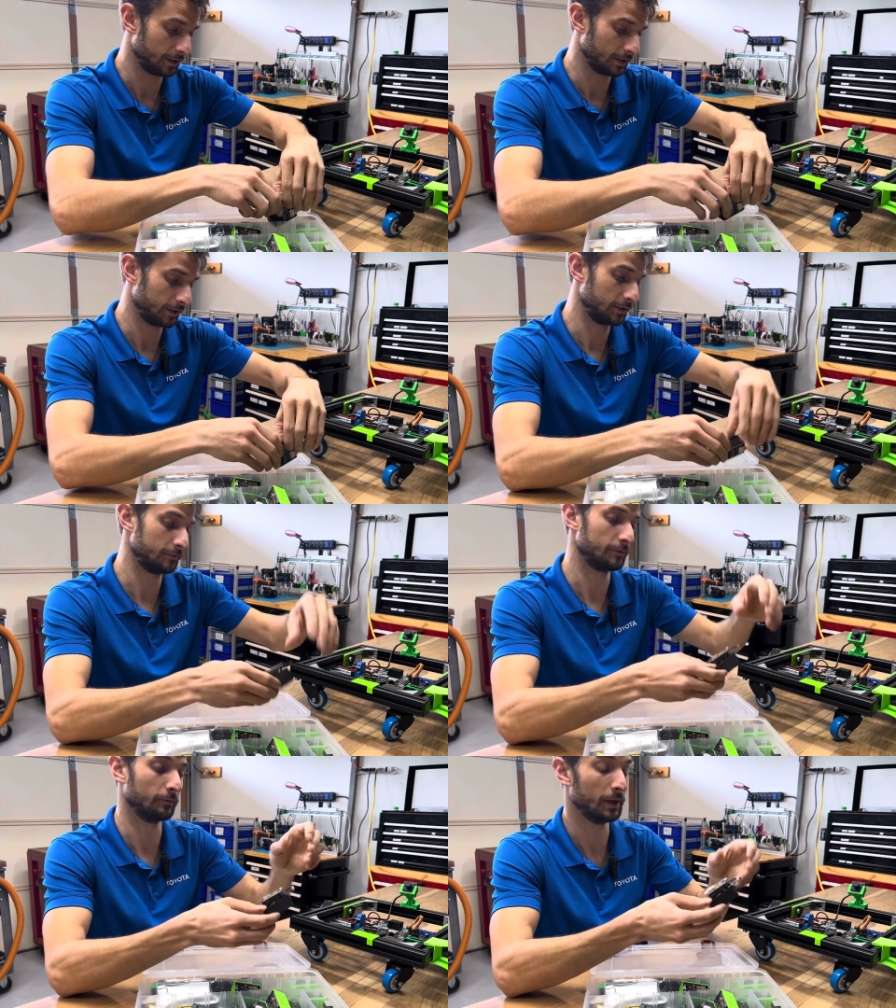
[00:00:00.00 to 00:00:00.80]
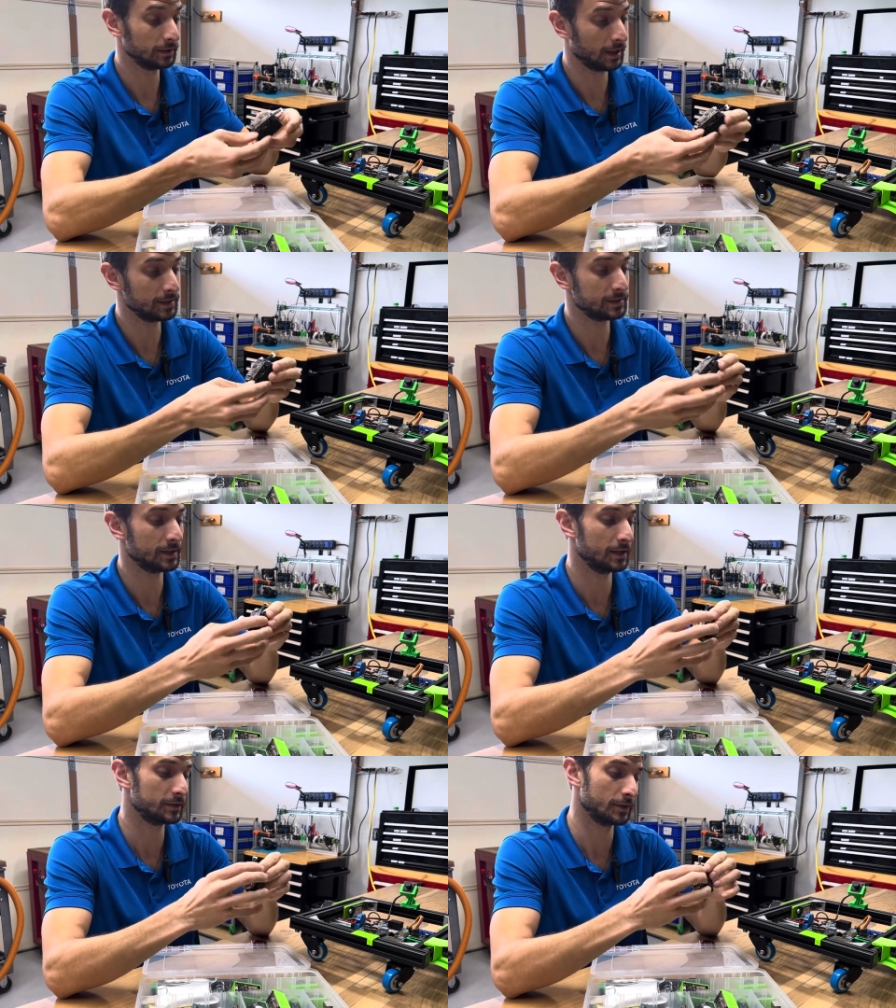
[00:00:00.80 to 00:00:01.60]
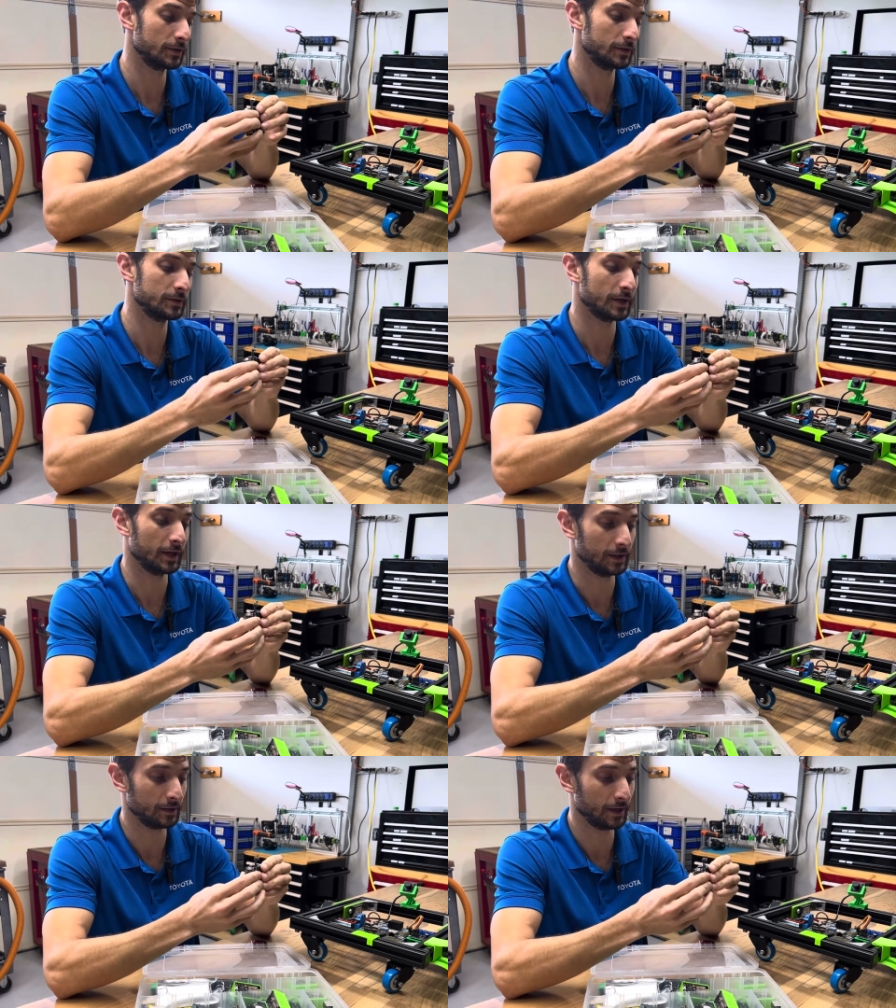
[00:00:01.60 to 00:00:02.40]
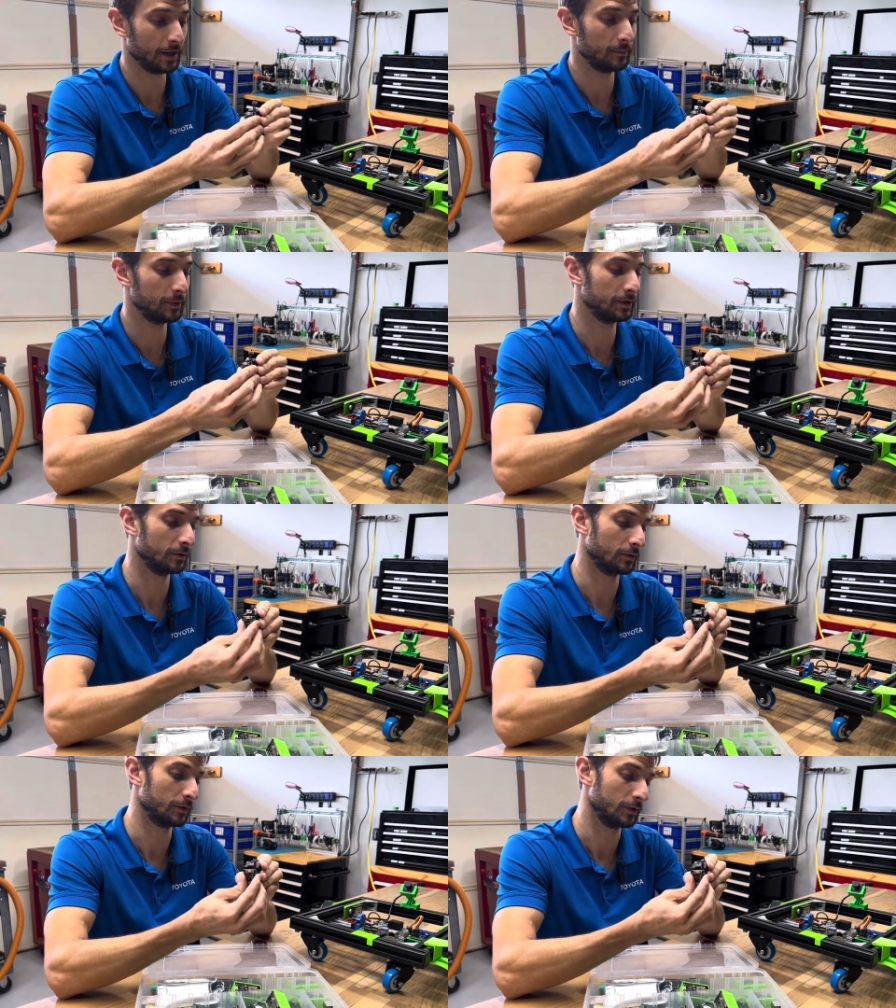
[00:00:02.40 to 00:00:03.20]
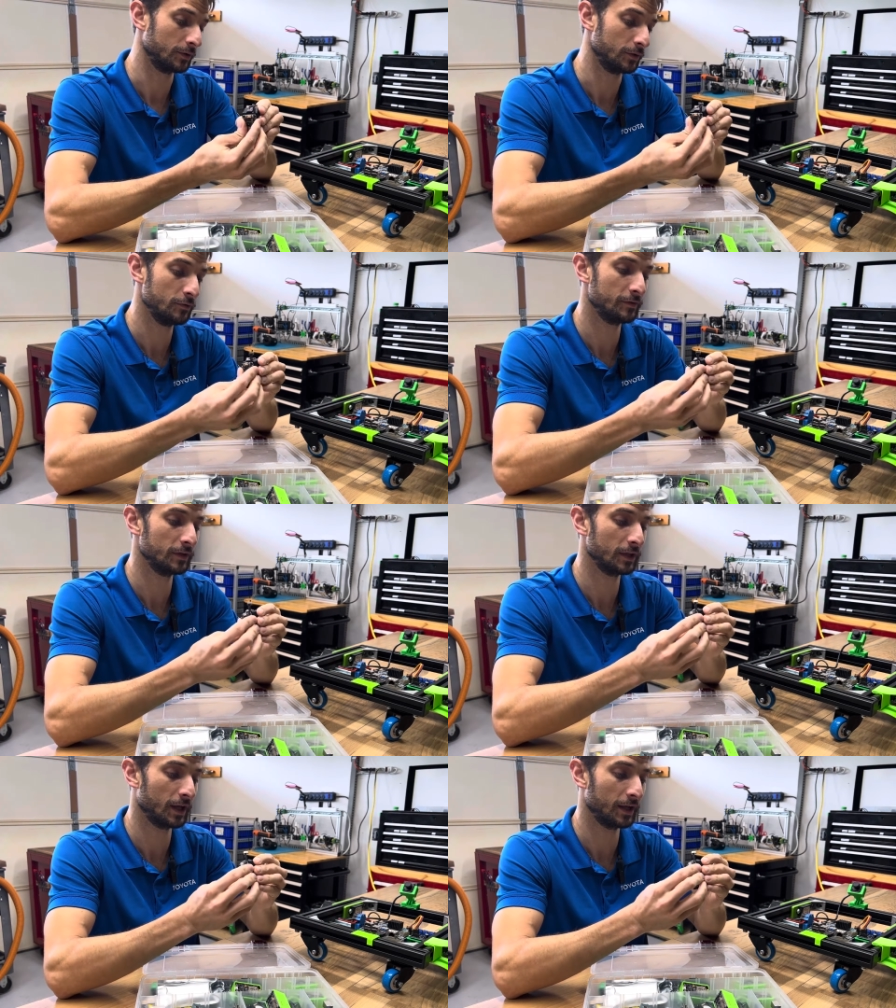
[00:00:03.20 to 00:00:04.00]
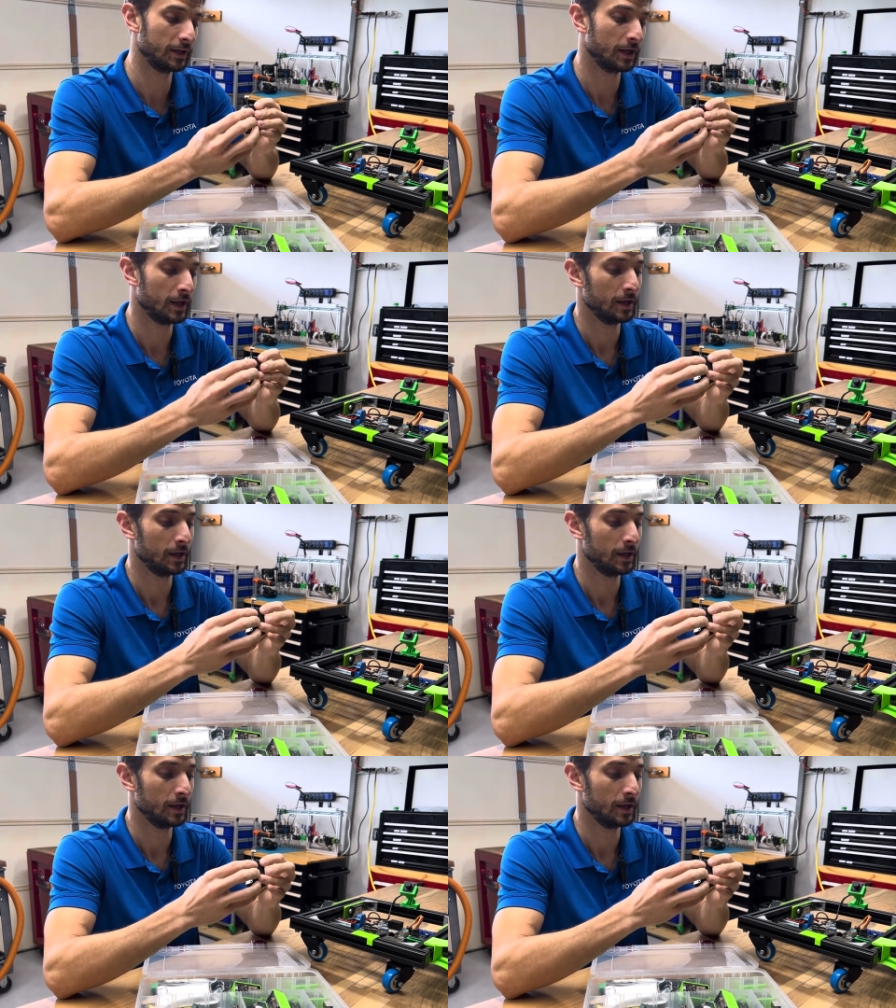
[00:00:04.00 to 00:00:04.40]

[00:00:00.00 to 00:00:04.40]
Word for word: infrared light sensors, and ambient or UV light,